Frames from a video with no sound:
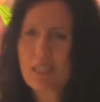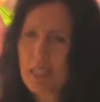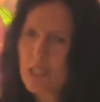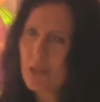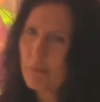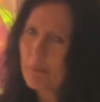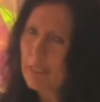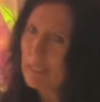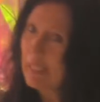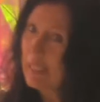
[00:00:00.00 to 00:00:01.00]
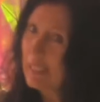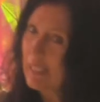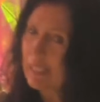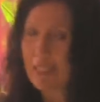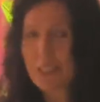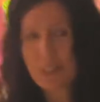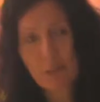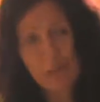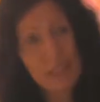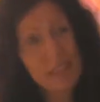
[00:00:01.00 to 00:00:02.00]
I should be clean and I
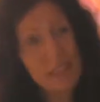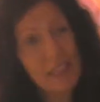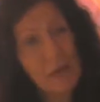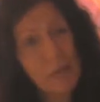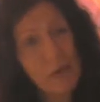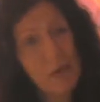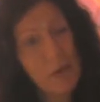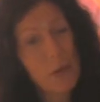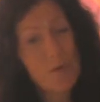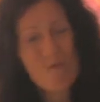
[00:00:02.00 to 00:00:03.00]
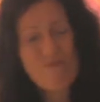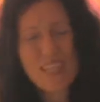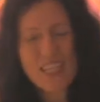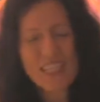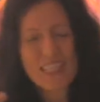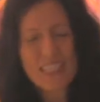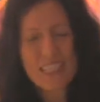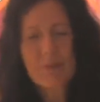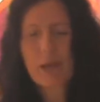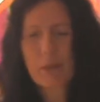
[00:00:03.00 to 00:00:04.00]
should be cleaning up my home,
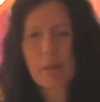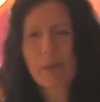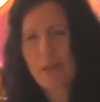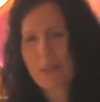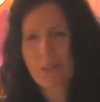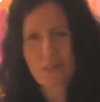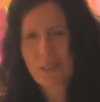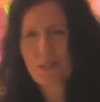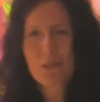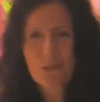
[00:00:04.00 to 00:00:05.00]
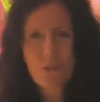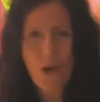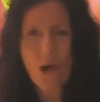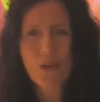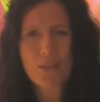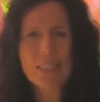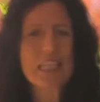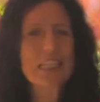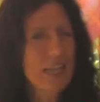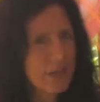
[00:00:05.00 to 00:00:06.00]
it's probably not going to draw the
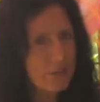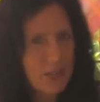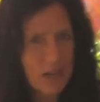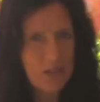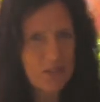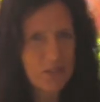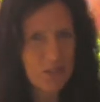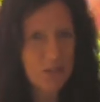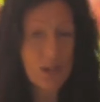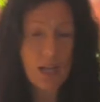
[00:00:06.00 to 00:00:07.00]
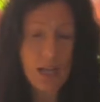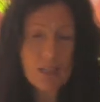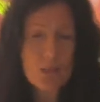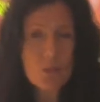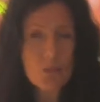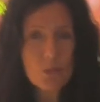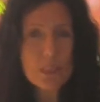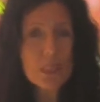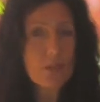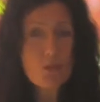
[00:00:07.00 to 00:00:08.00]
excitement out of you as
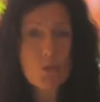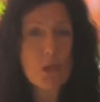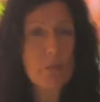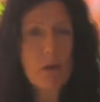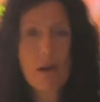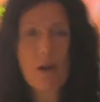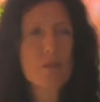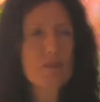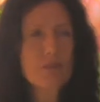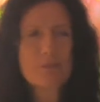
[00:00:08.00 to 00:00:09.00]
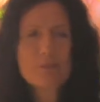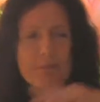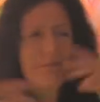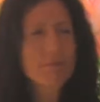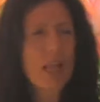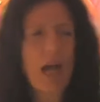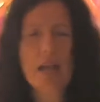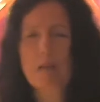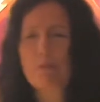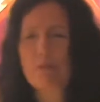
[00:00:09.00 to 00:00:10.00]
would a dream of
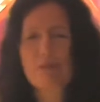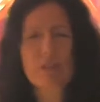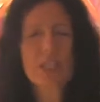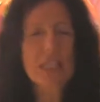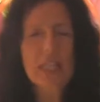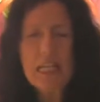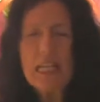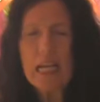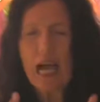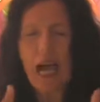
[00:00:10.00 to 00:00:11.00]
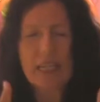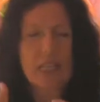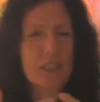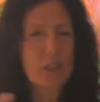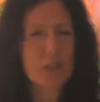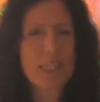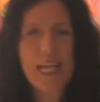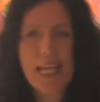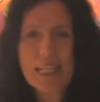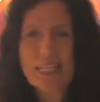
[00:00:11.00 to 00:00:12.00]
I am free, I can
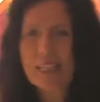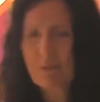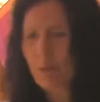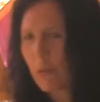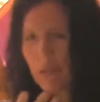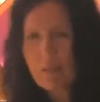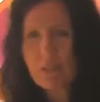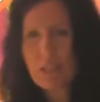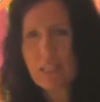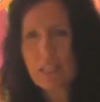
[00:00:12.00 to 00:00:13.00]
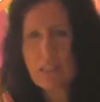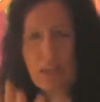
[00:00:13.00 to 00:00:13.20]
create, whatever it is.